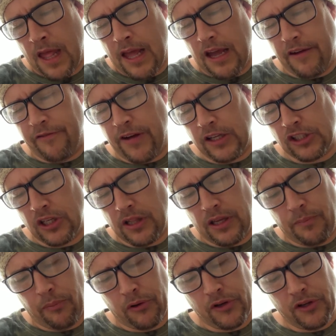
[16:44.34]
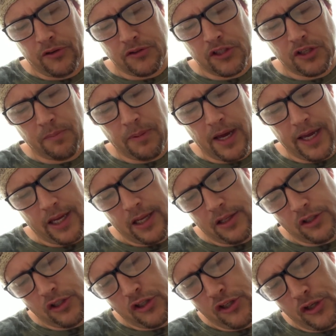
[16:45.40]
eventually produced by a
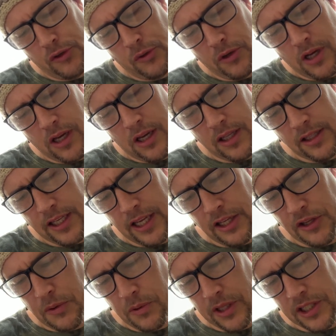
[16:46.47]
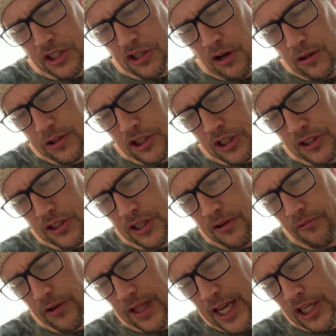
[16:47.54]
too continual indulgence
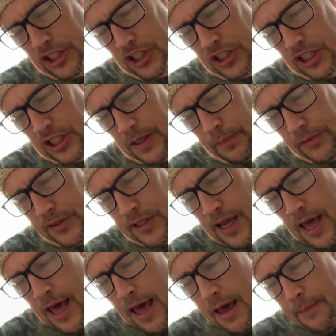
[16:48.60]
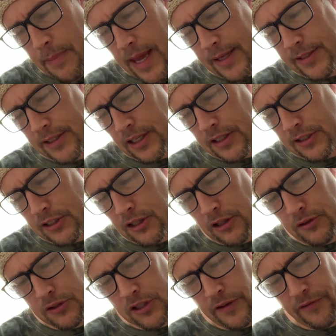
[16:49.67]
in relationships based
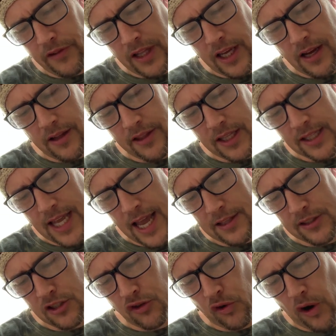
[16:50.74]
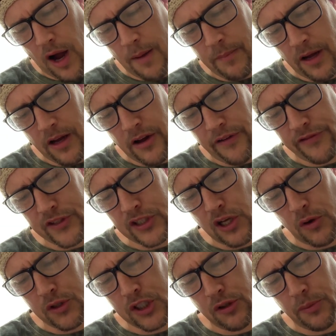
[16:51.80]
exclusively on the tense drama of
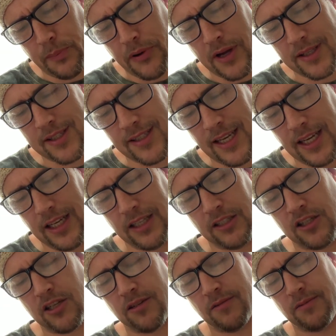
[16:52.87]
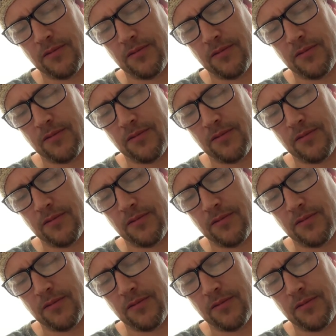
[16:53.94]
social prestige.